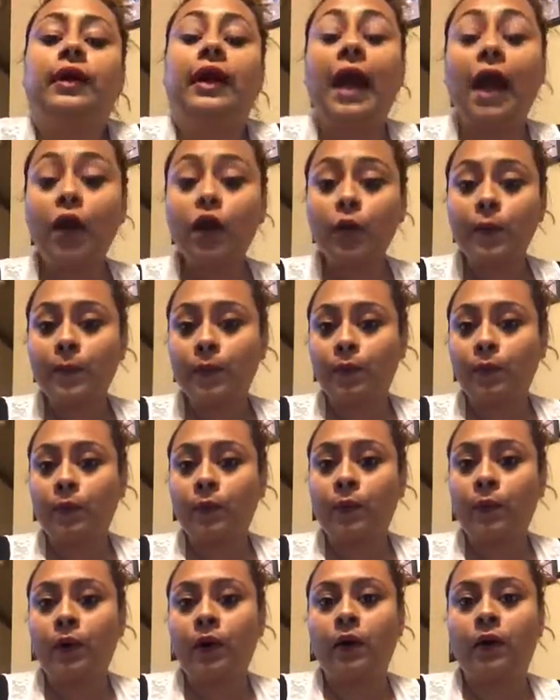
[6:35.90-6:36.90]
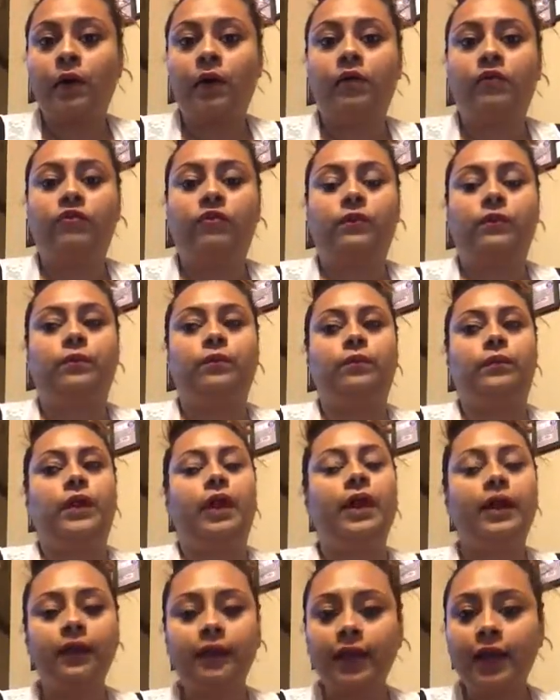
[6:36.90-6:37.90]
accountable of
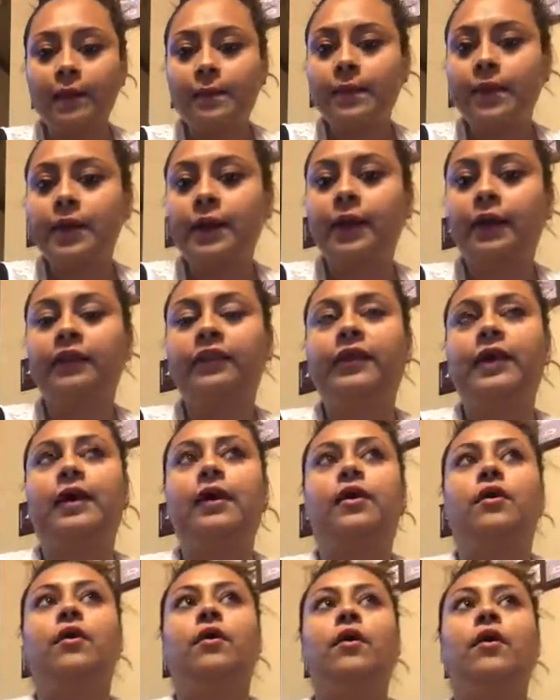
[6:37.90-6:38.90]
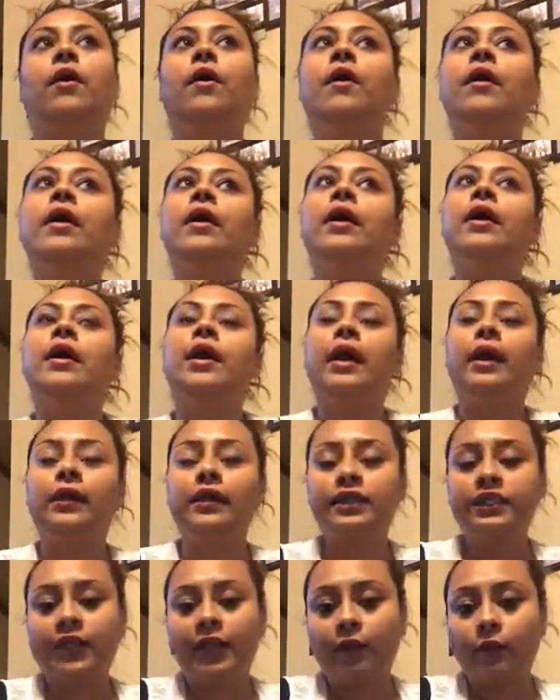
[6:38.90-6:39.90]
academics that are
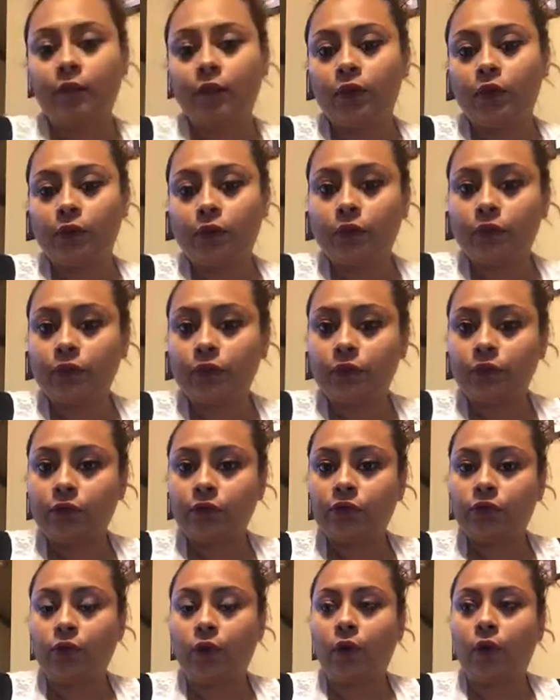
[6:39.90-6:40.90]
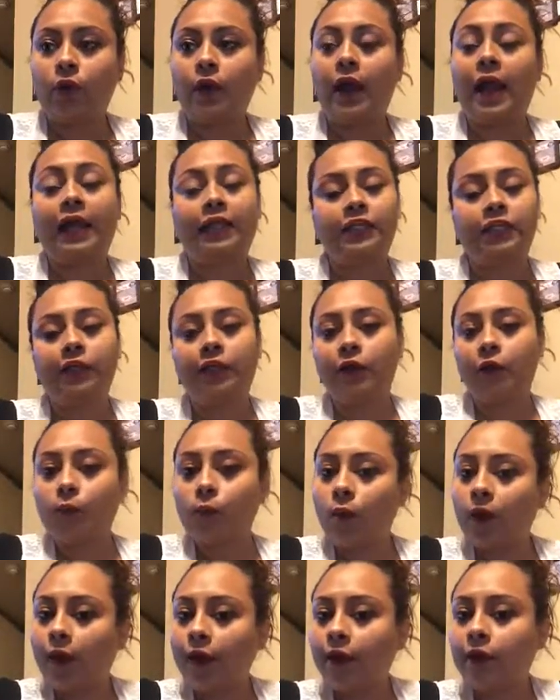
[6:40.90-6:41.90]
English language learners are actually
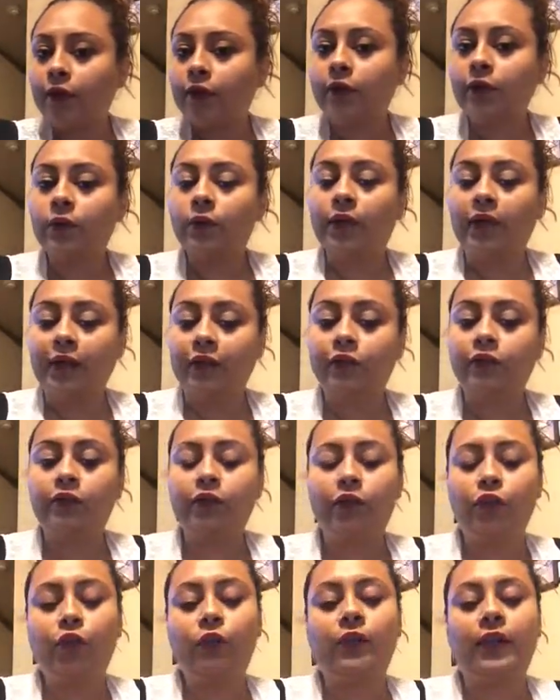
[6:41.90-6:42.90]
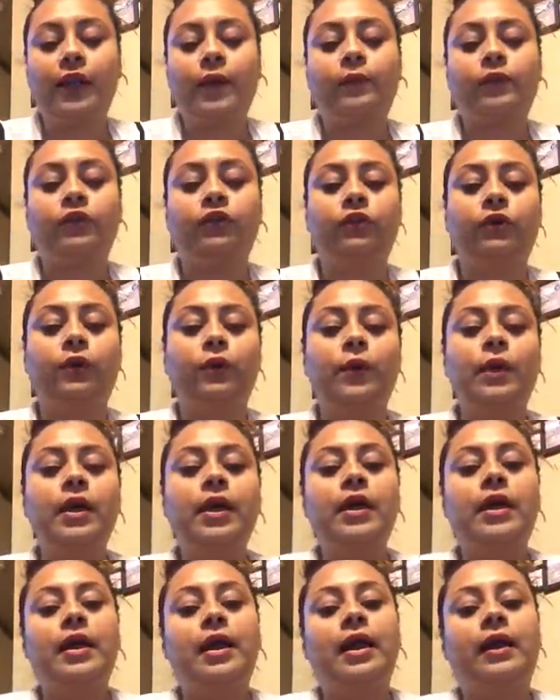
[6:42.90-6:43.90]
acquiring the new language. So
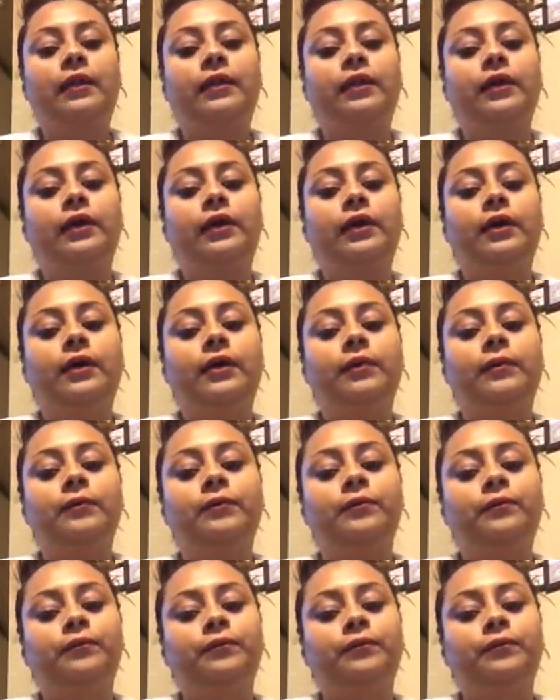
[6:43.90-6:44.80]
in the